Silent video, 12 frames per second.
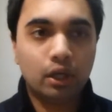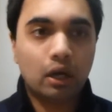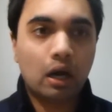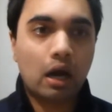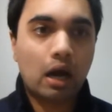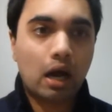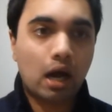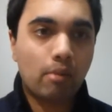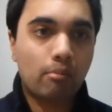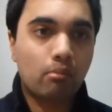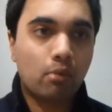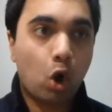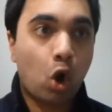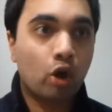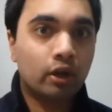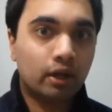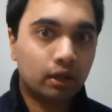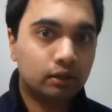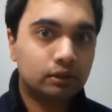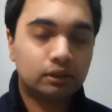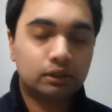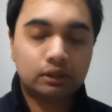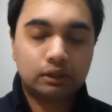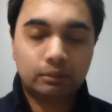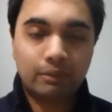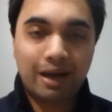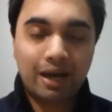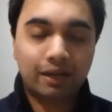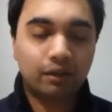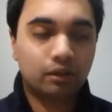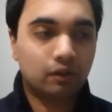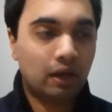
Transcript: Honor Man,